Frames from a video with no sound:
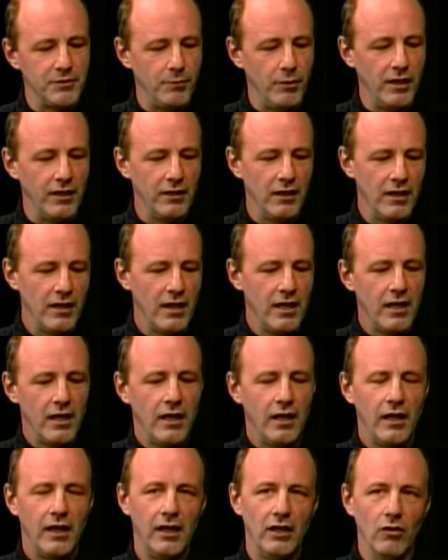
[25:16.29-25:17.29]
but
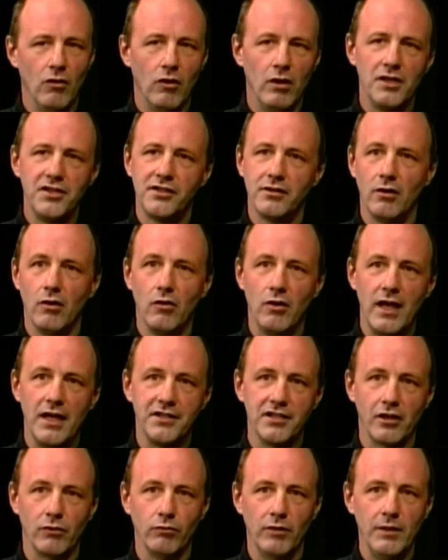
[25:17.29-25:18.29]
he also
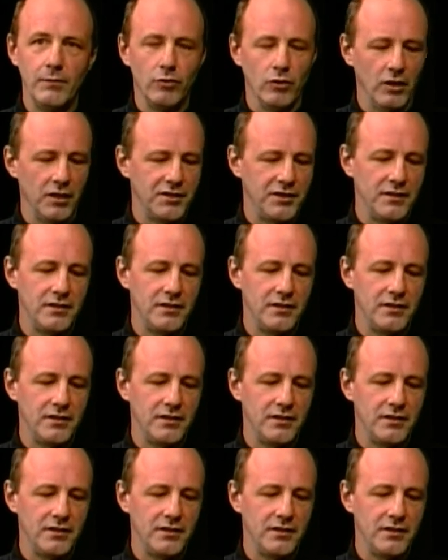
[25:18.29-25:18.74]
has three books.